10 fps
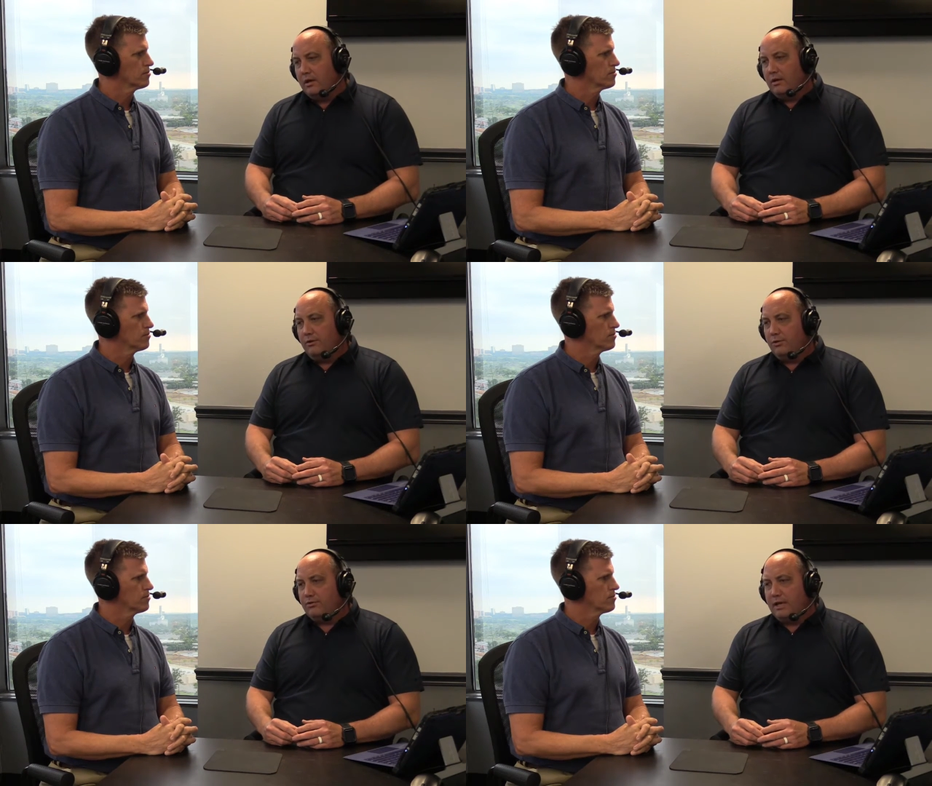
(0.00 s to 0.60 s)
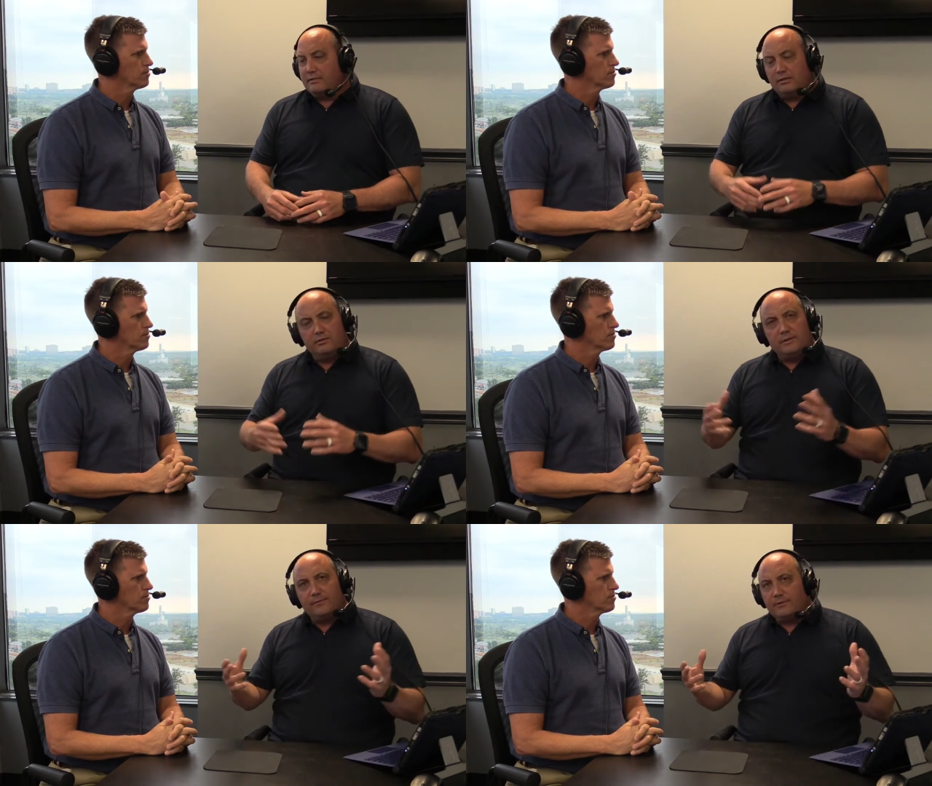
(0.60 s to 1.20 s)
Speaker 1: do things a little
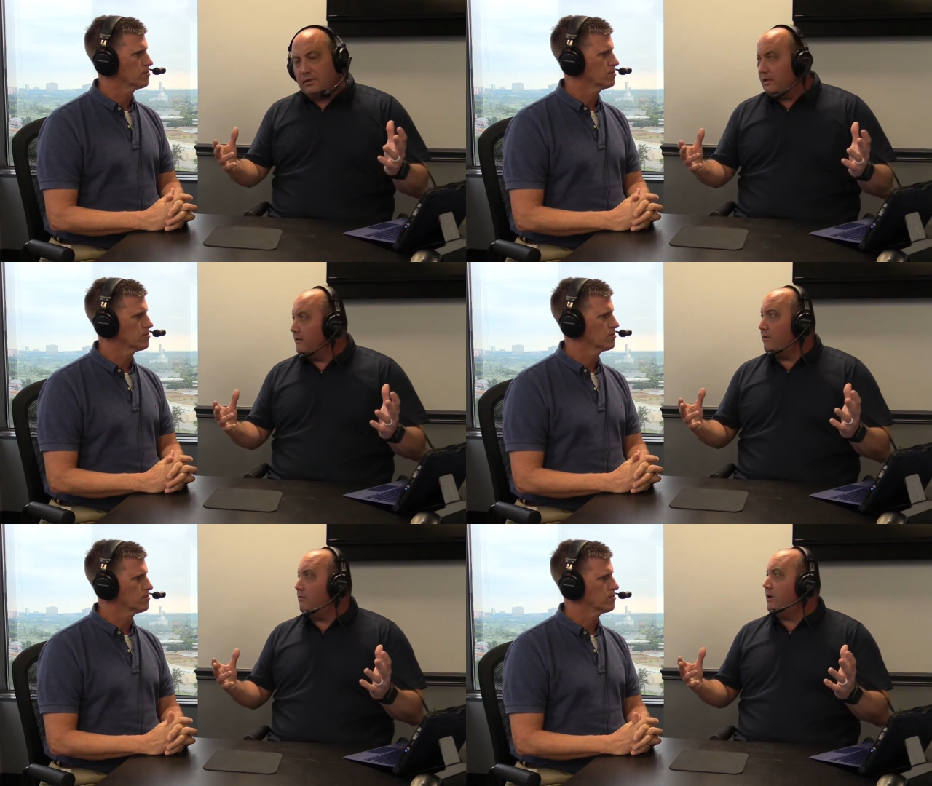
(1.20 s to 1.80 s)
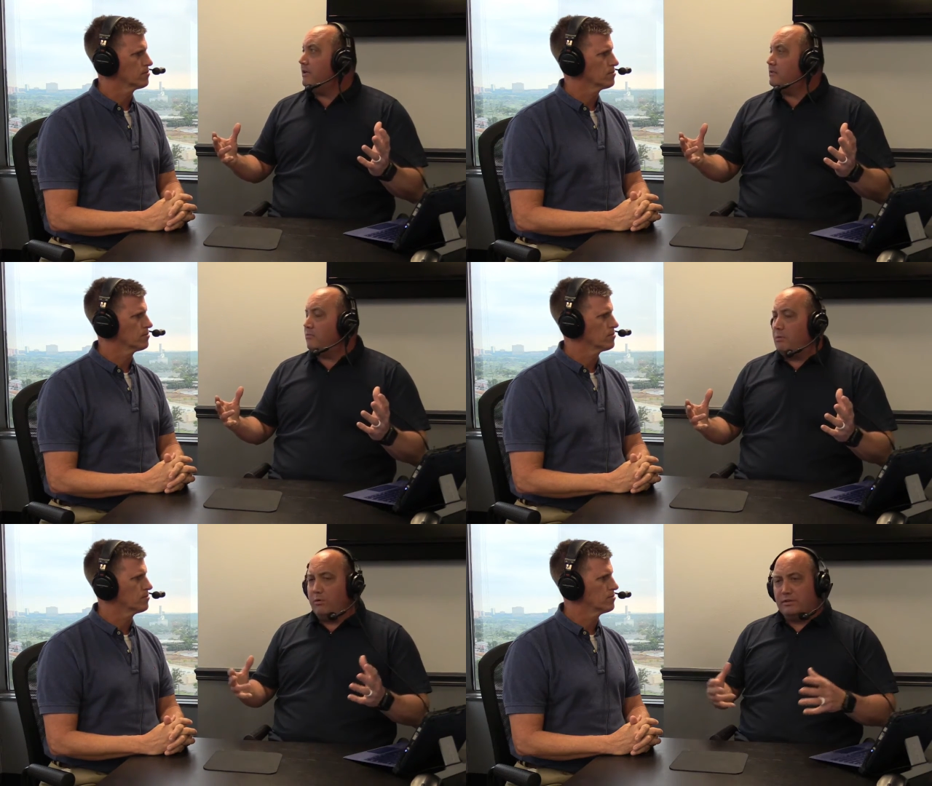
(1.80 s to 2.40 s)
differently than the rest.
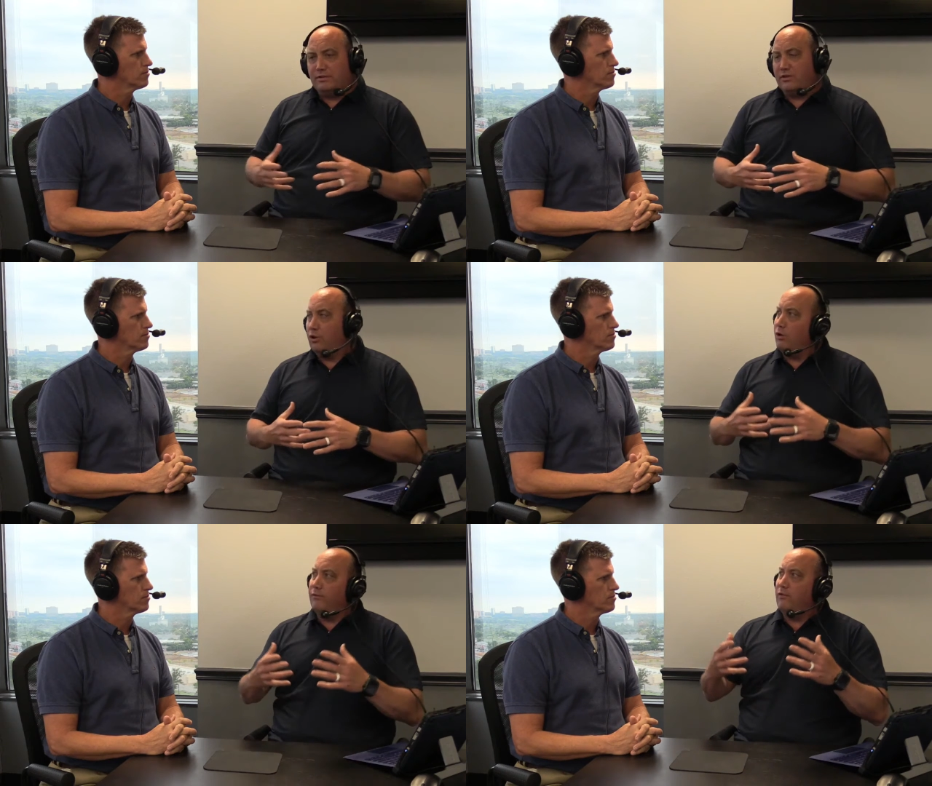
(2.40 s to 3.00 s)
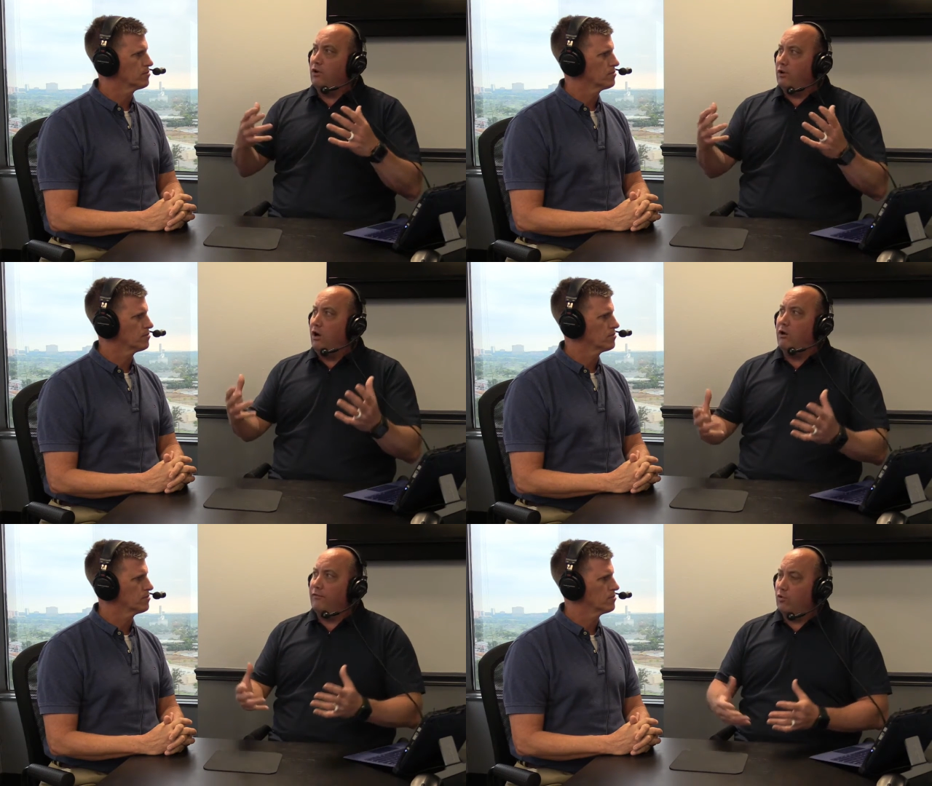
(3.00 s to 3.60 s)
And we want to serve
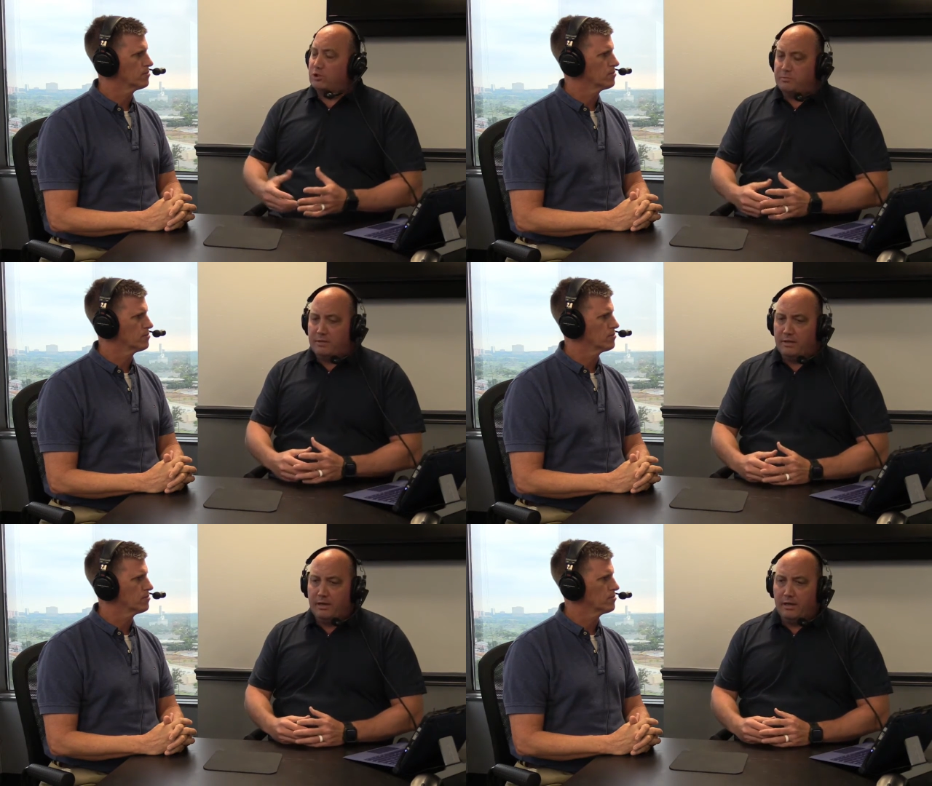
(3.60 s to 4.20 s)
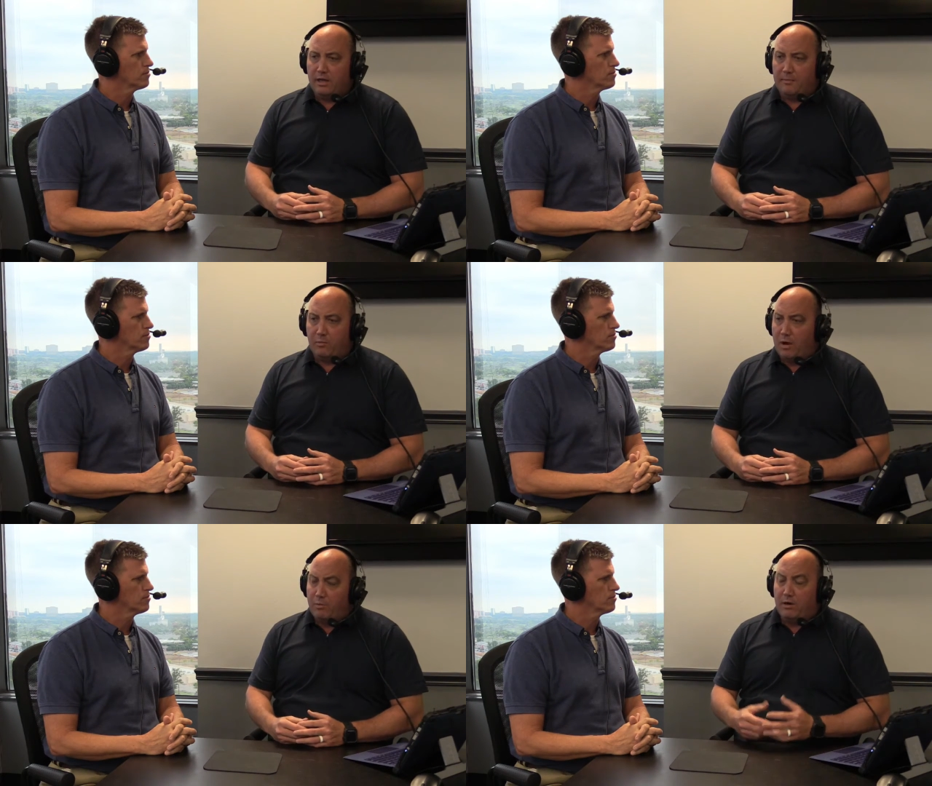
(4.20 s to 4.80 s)
law enforcement. I
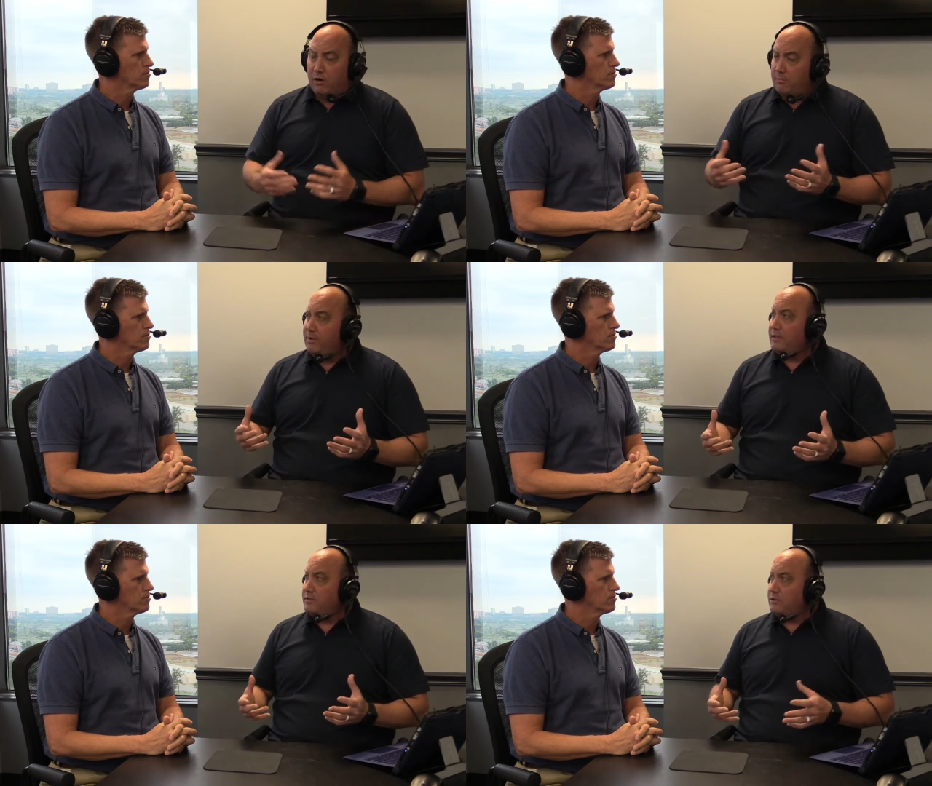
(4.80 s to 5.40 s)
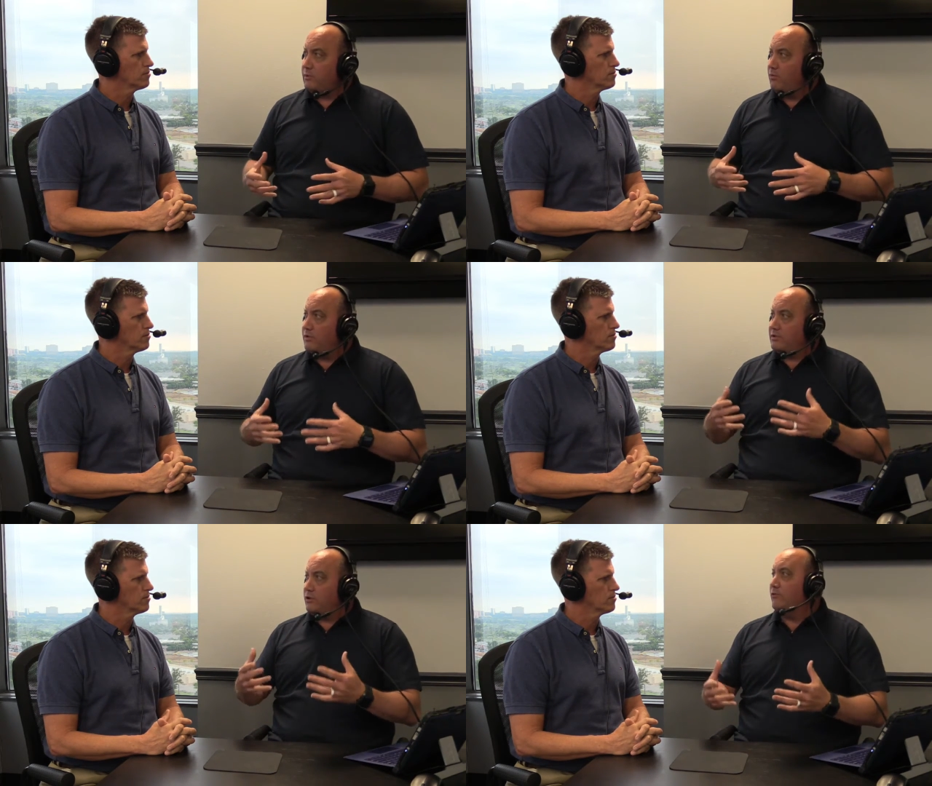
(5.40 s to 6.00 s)
mean, while we are a business, we
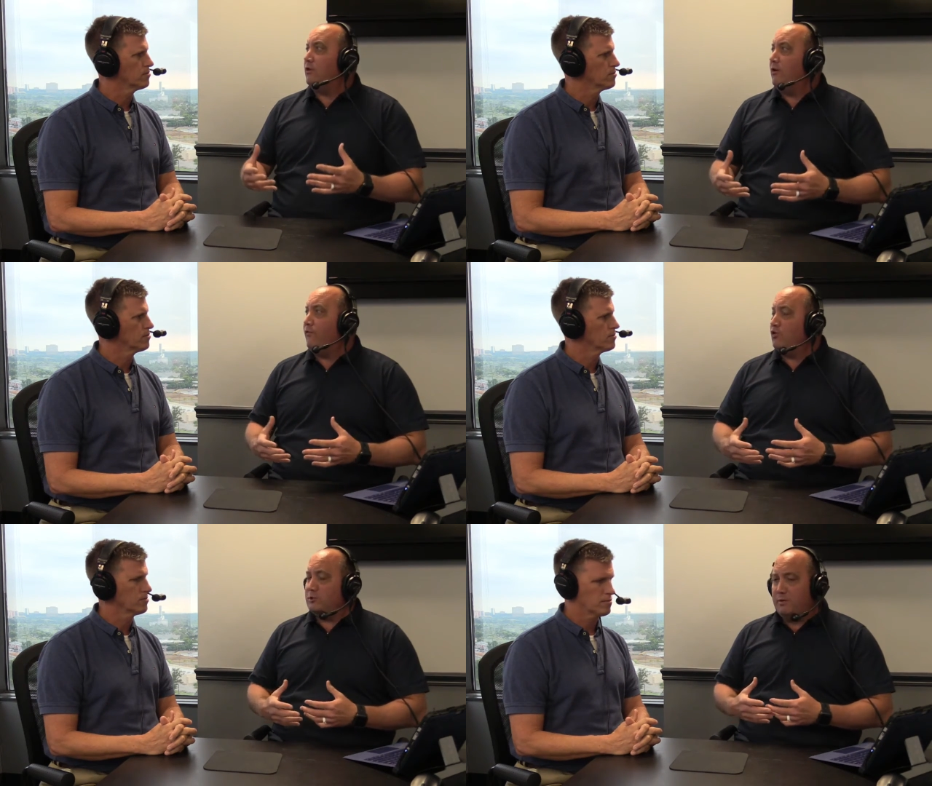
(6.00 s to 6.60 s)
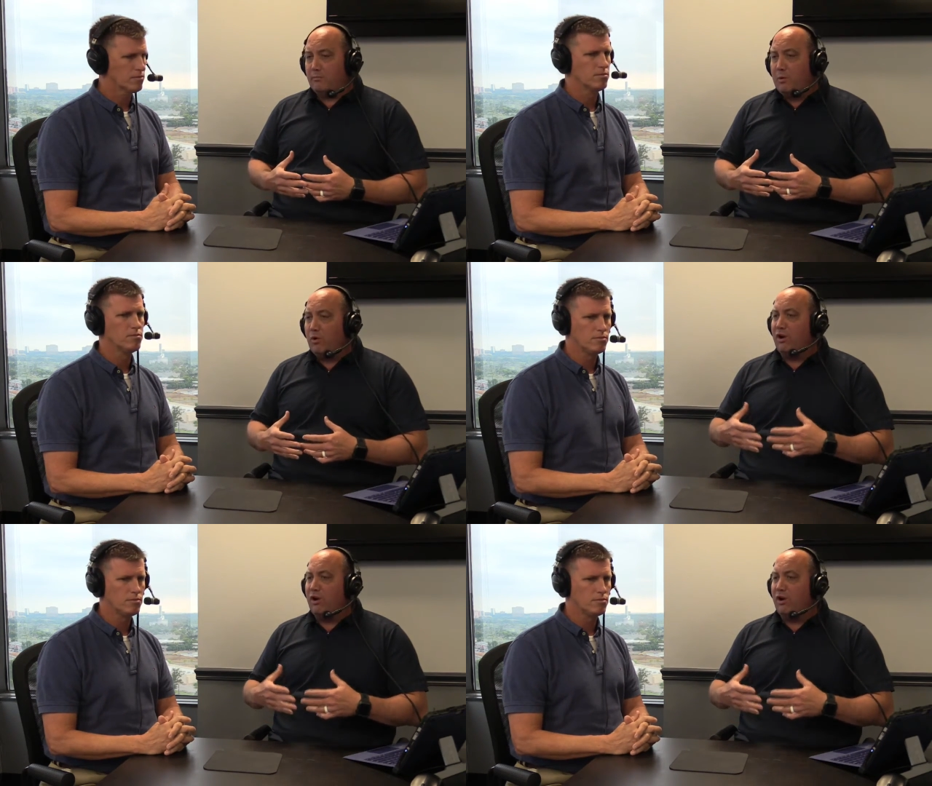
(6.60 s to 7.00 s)
want to serve law enforcement and we want to